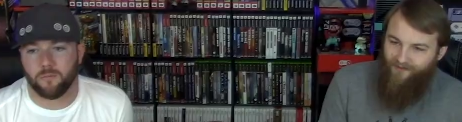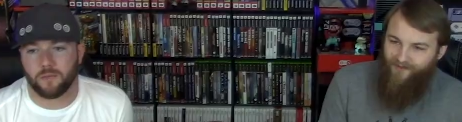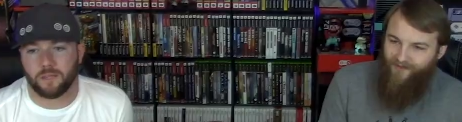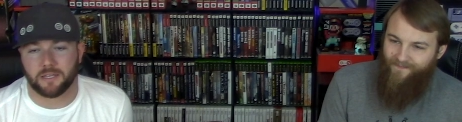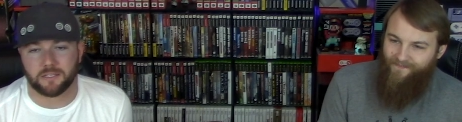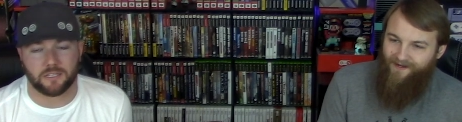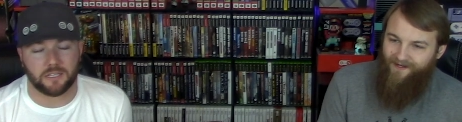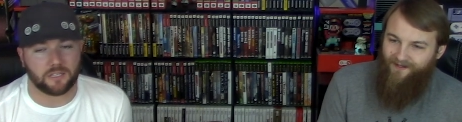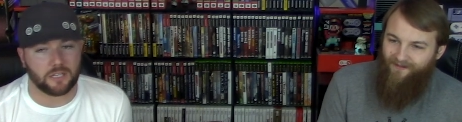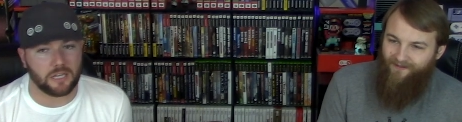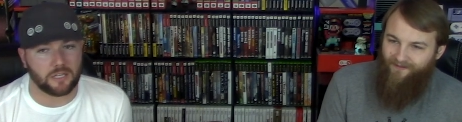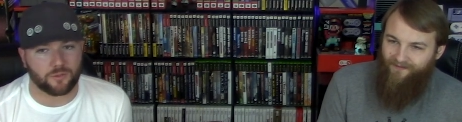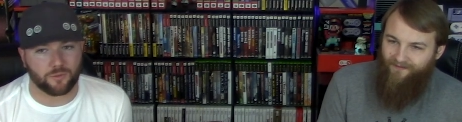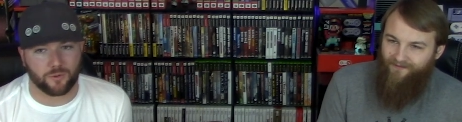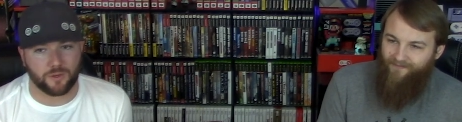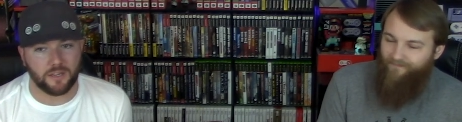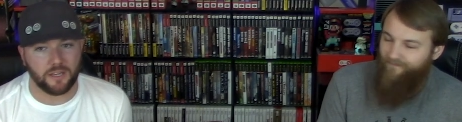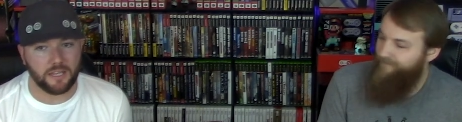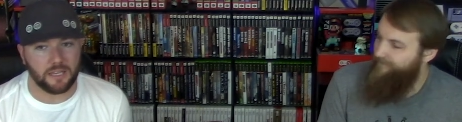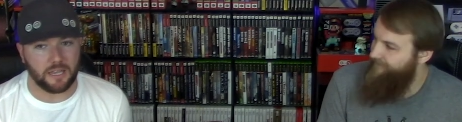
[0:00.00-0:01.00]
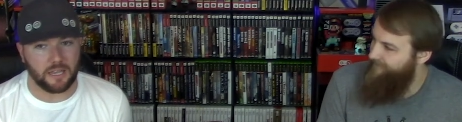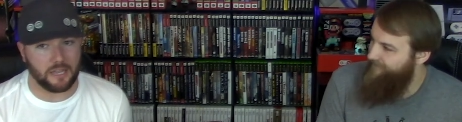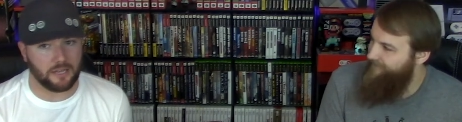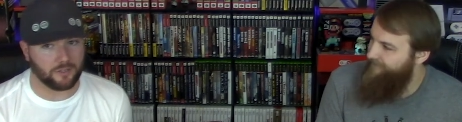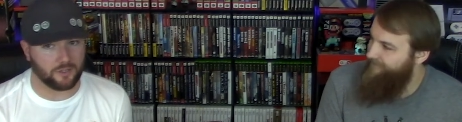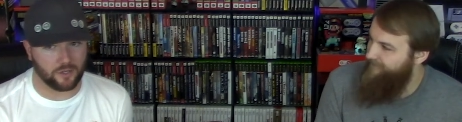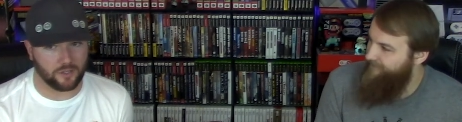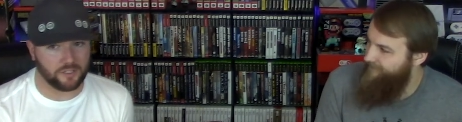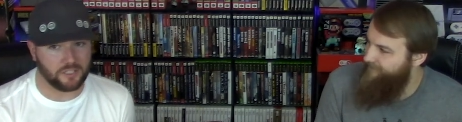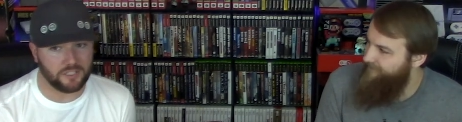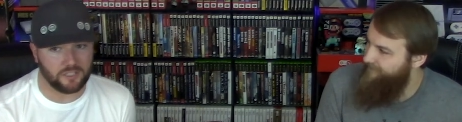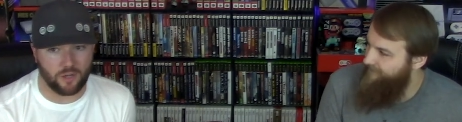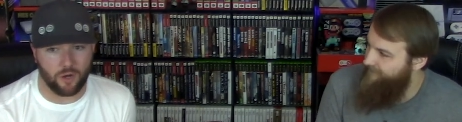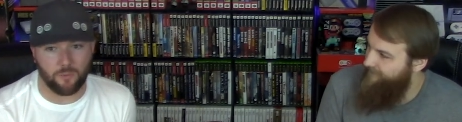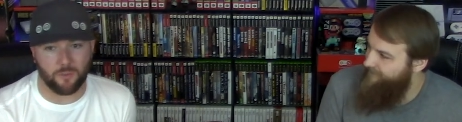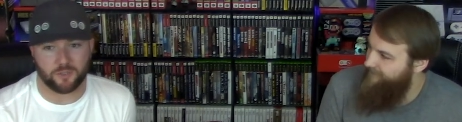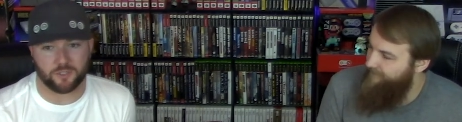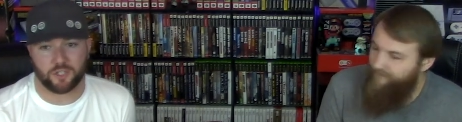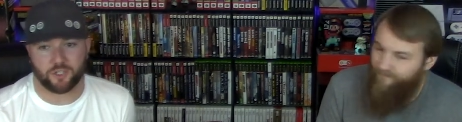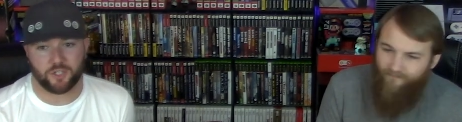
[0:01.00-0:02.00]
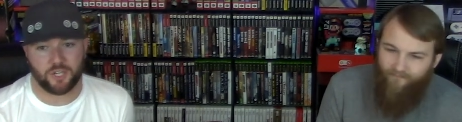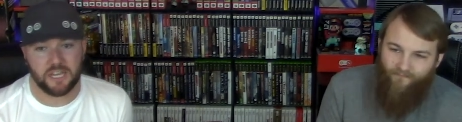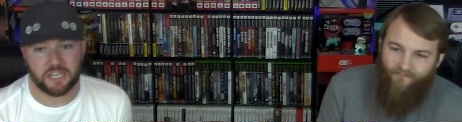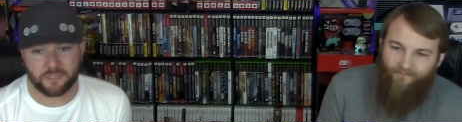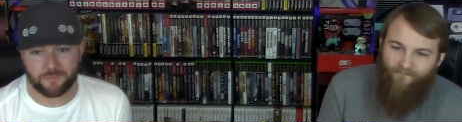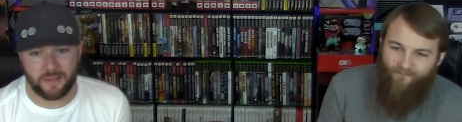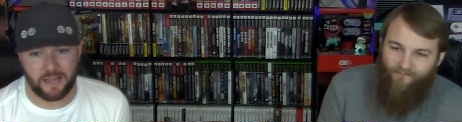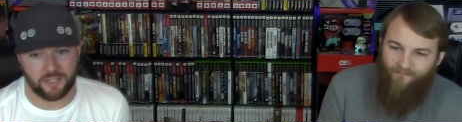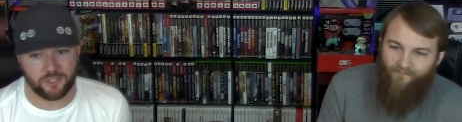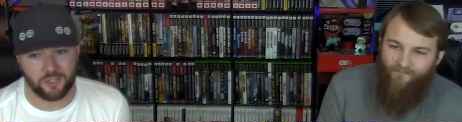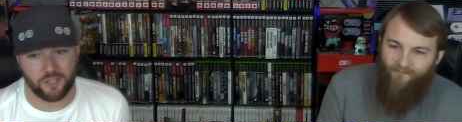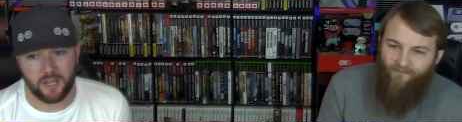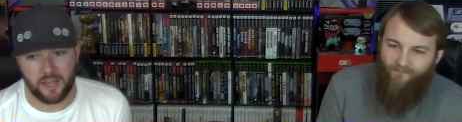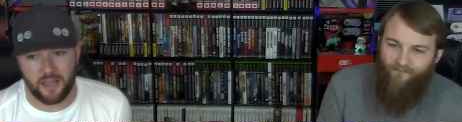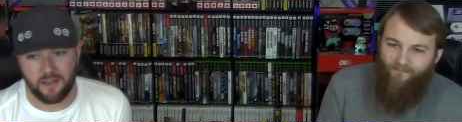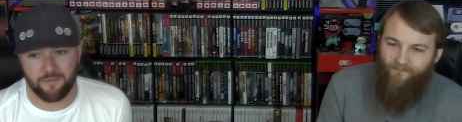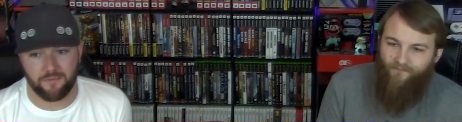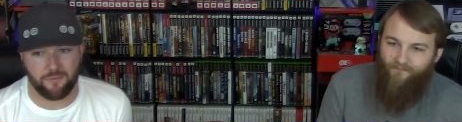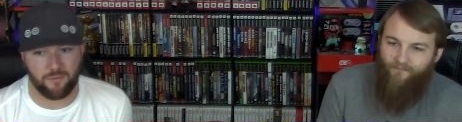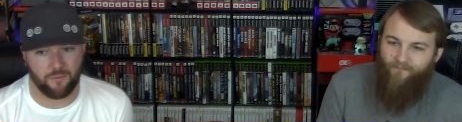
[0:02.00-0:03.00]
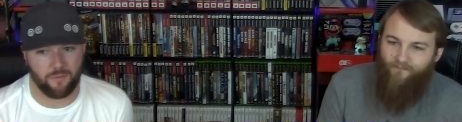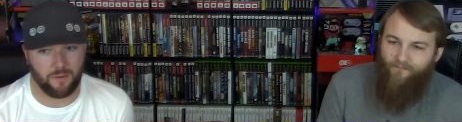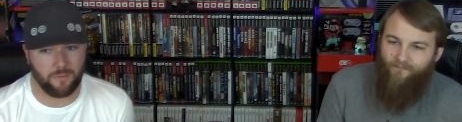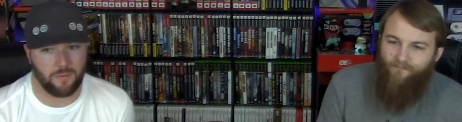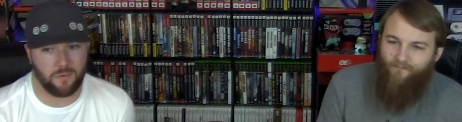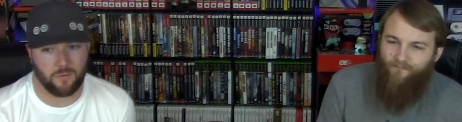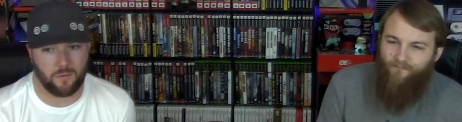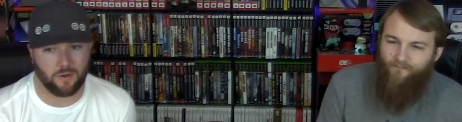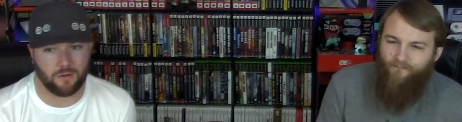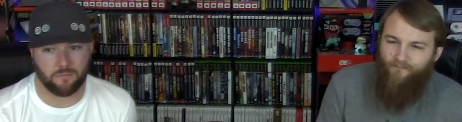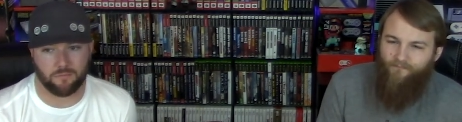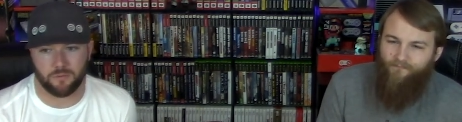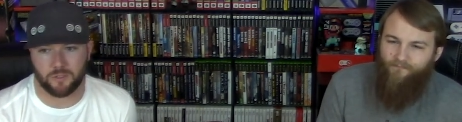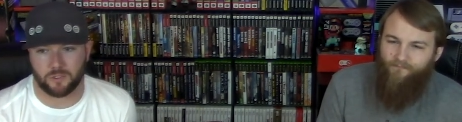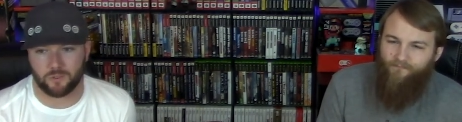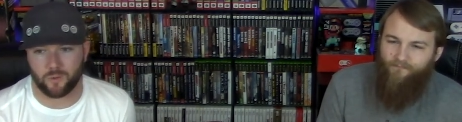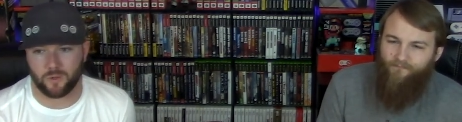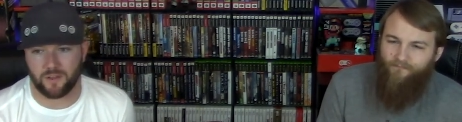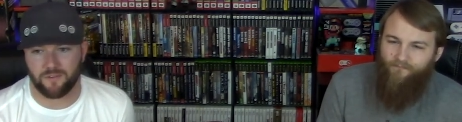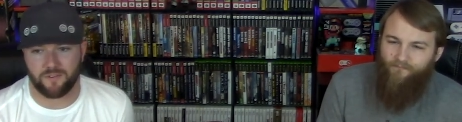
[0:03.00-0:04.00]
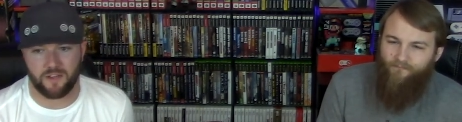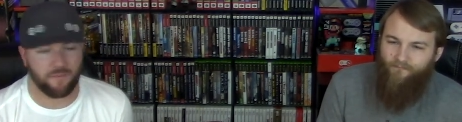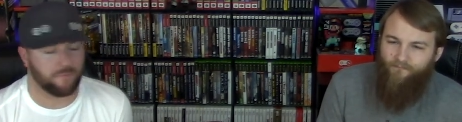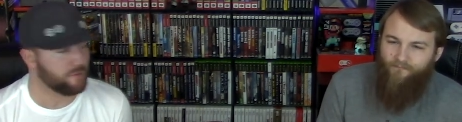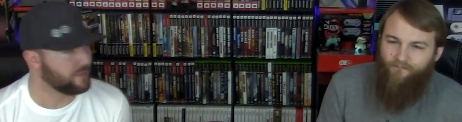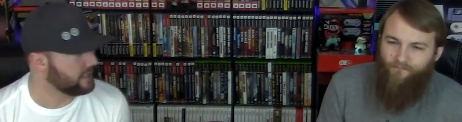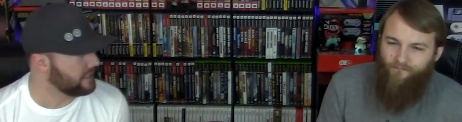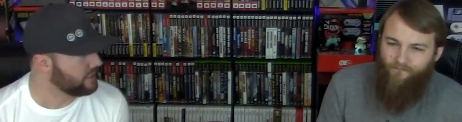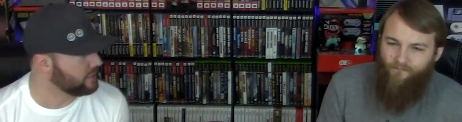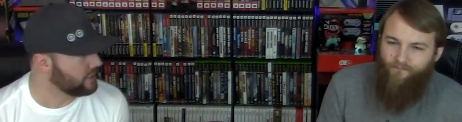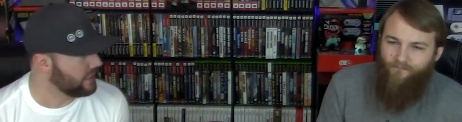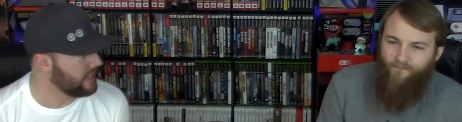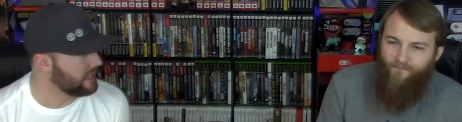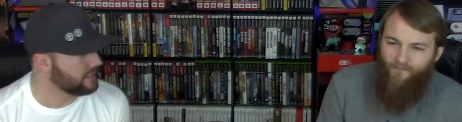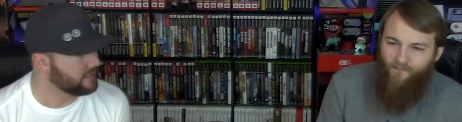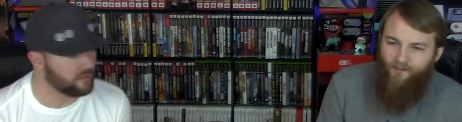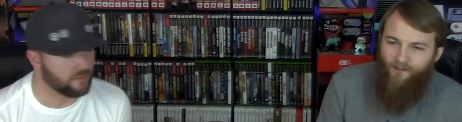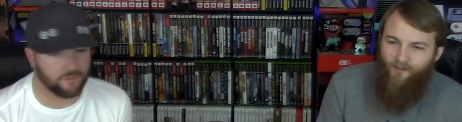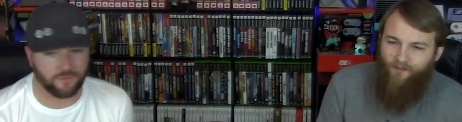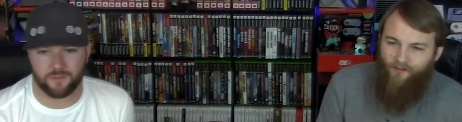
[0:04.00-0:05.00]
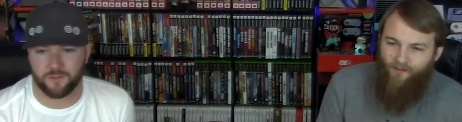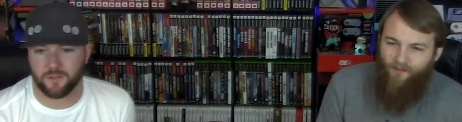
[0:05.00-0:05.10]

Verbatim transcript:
Speaker 1: Because it's really, it turns into almost a chess match. You have, I mean, what, a 25% chance of...